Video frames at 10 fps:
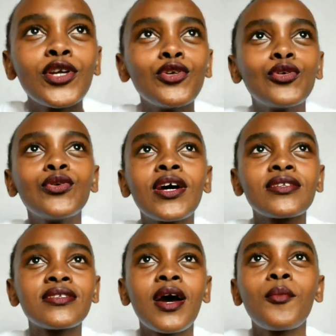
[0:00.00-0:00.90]
when you look
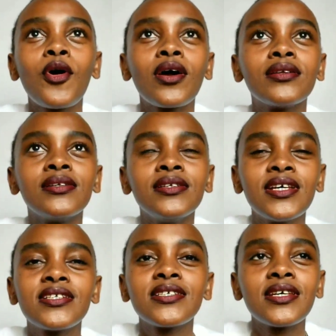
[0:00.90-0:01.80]
at someone
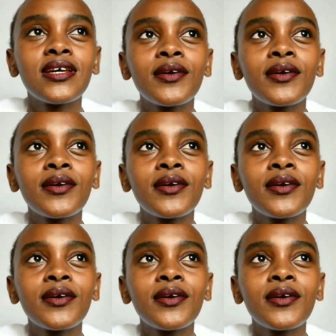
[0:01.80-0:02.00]
dating